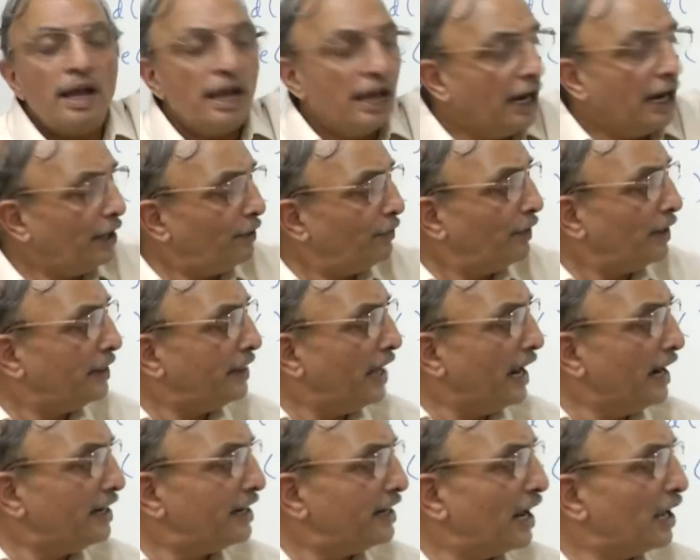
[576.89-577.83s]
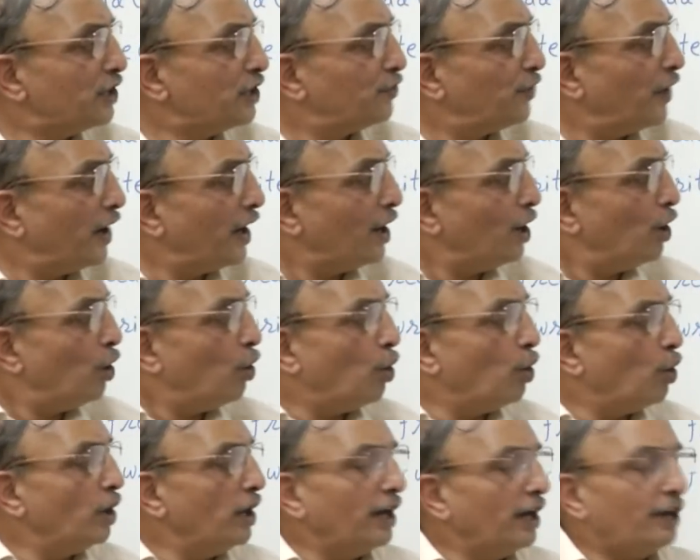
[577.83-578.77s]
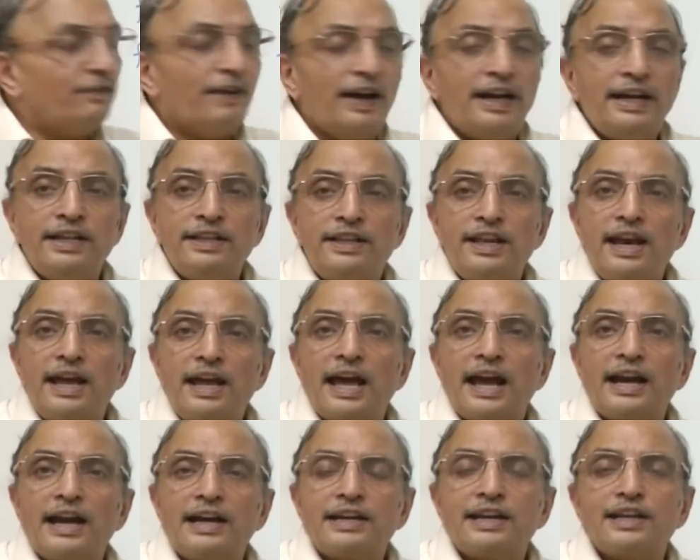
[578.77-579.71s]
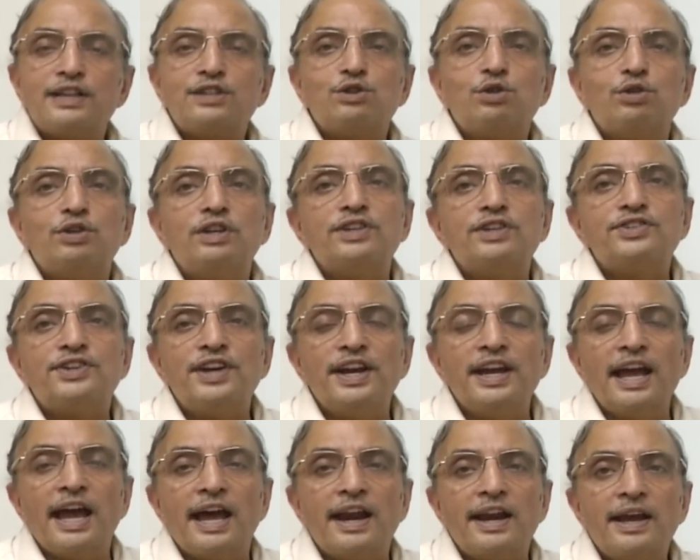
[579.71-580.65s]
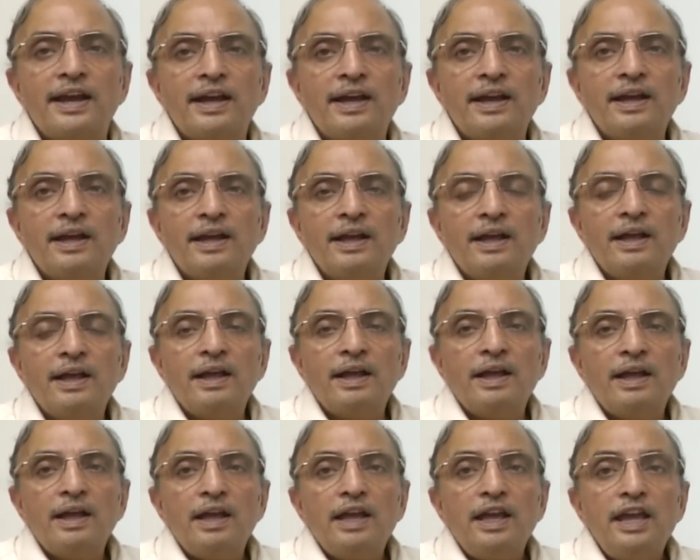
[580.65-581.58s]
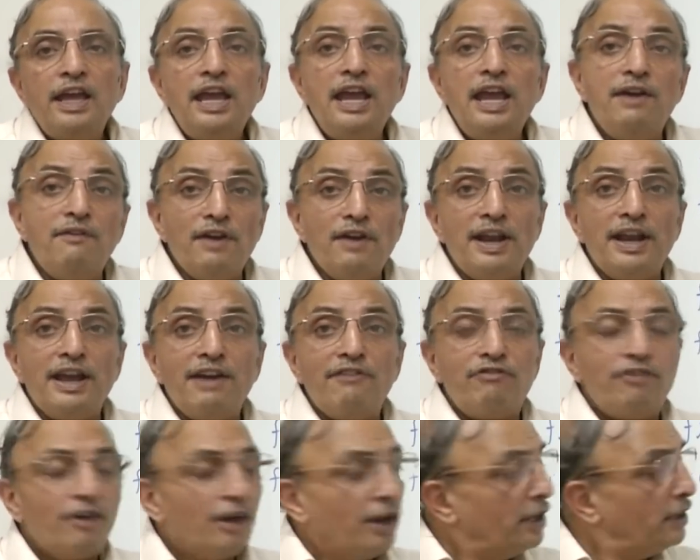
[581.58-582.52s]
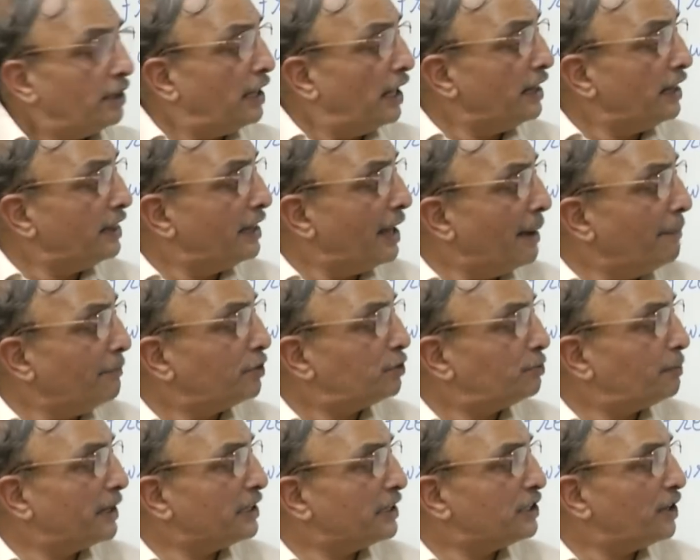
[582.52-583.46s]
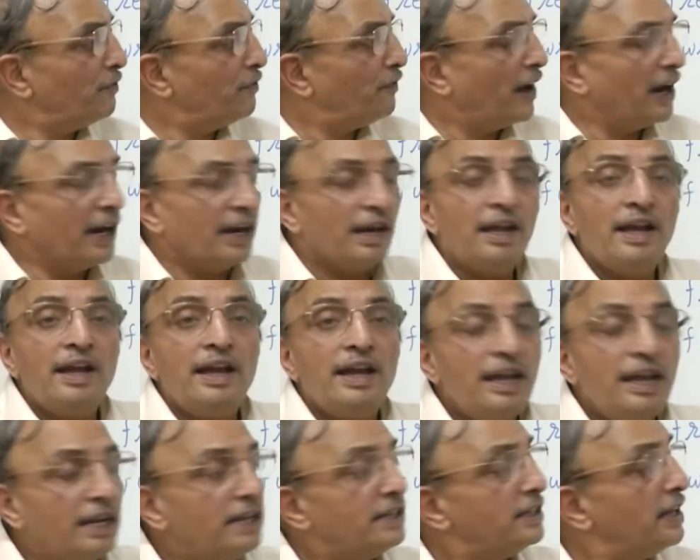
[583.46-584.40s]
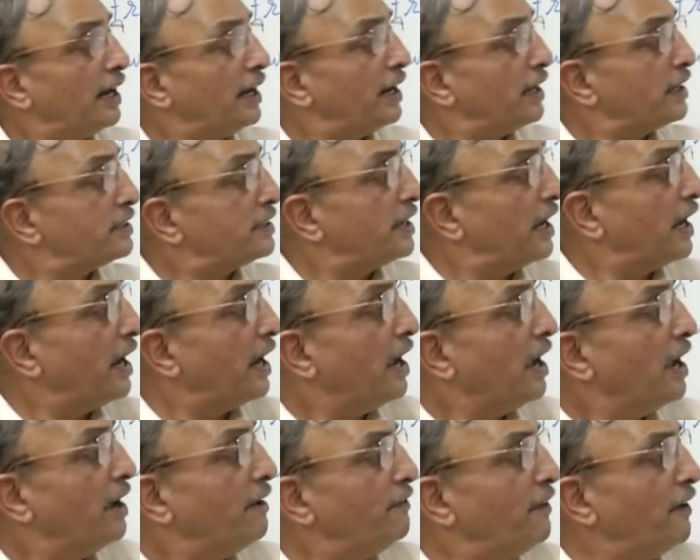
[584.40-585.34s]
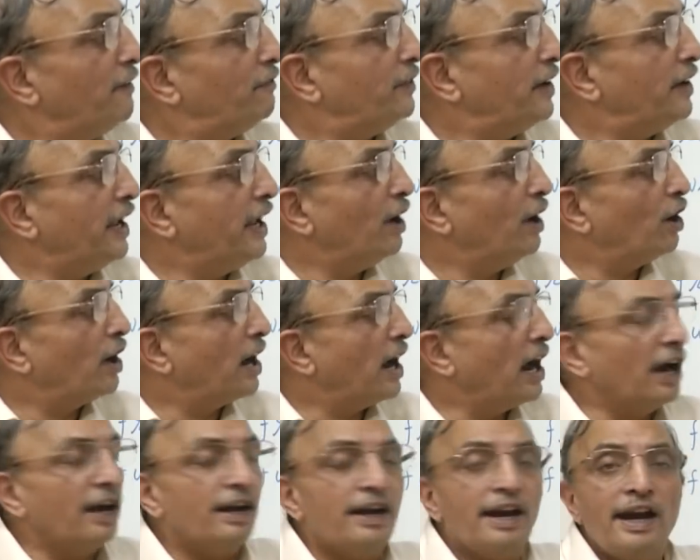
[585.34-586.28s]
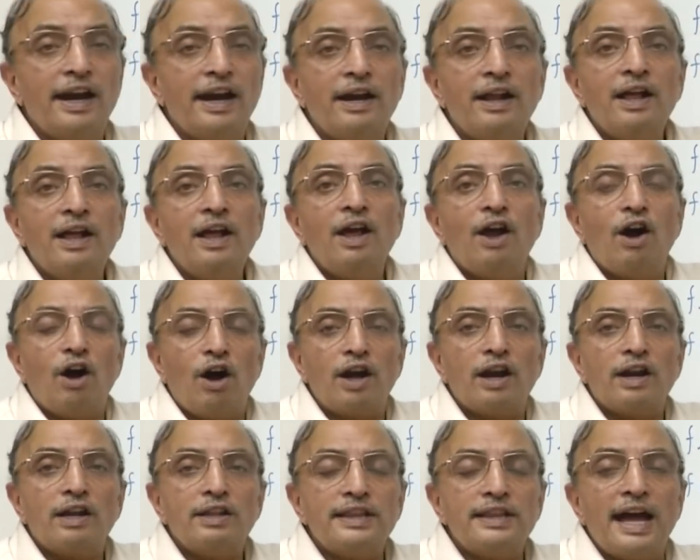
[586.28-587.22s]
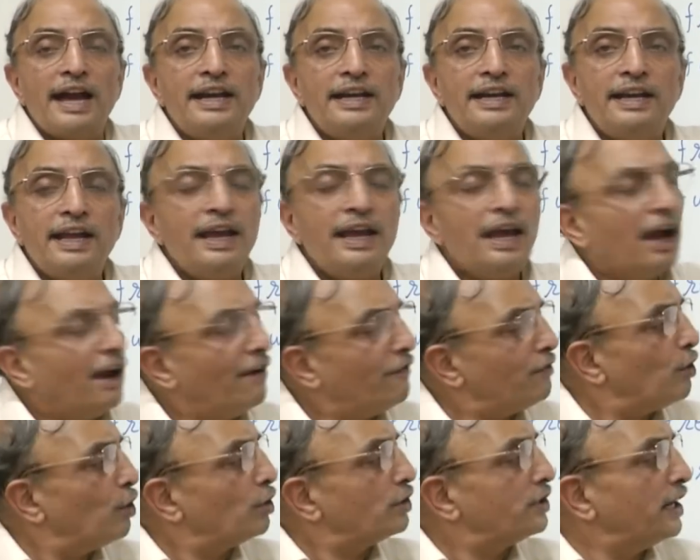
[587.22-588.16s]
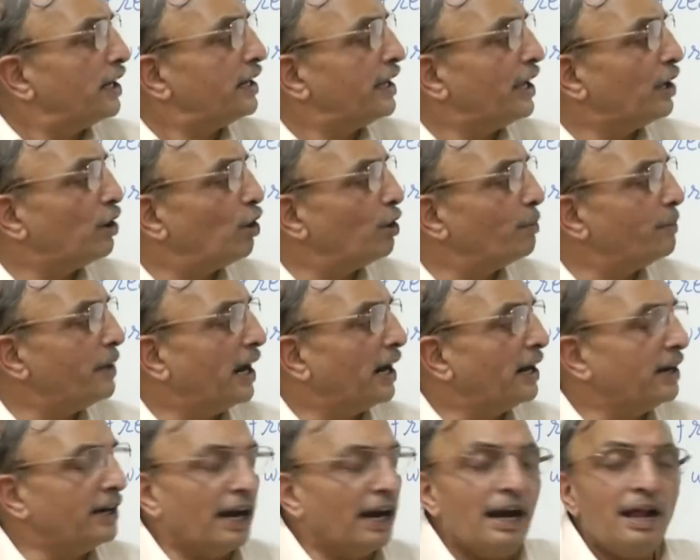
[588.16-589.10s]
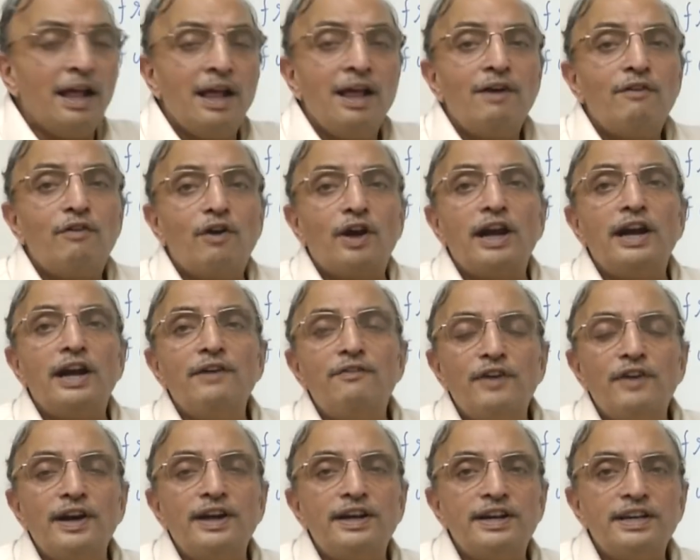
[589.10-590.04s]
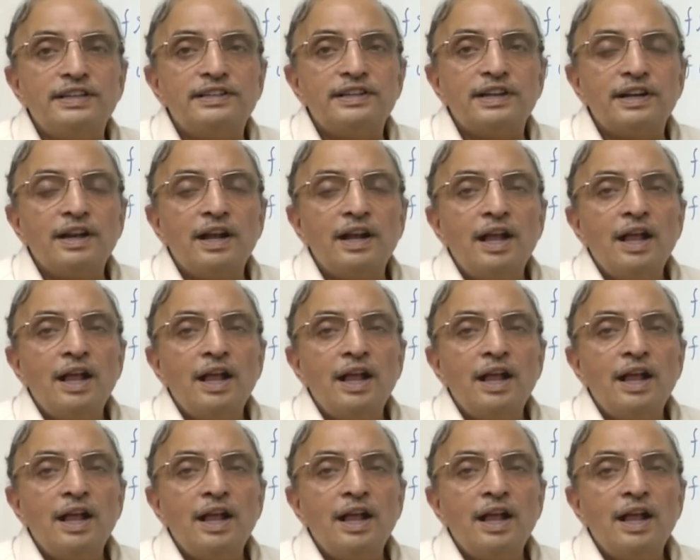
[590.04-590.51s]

It will then transfer only 23 characters to the string array. Even if the num specified is, let us say, 50 or 100 or 90, of course it cannot be 100 for a different reason.